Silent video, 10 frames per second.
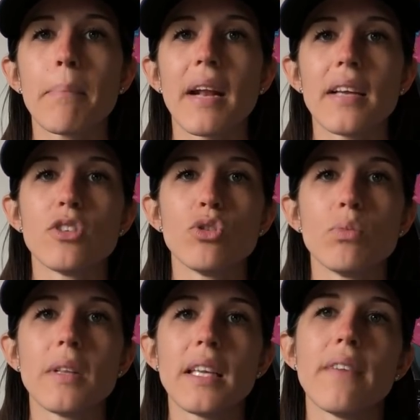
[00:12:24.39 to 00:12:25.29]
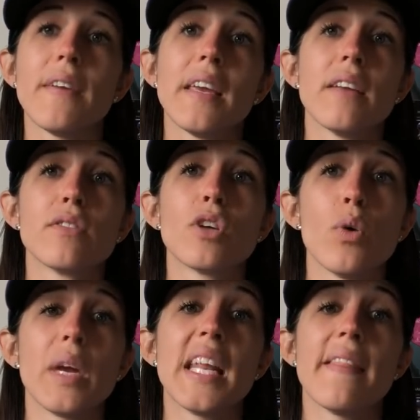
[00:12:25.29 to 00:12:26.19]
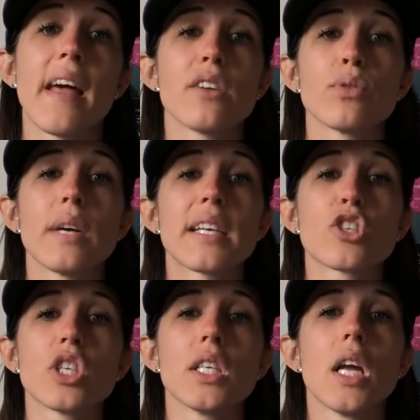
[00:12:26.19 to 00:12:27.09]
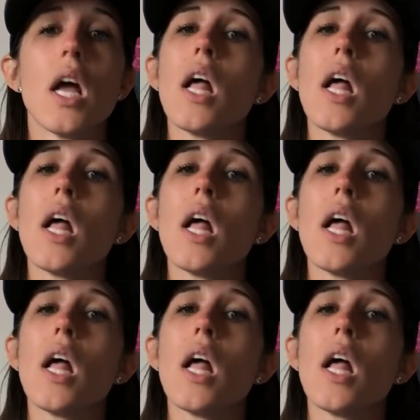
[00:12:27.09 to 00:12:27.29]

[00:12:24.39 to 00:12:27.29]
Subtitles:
but I do believe he is going in that direction.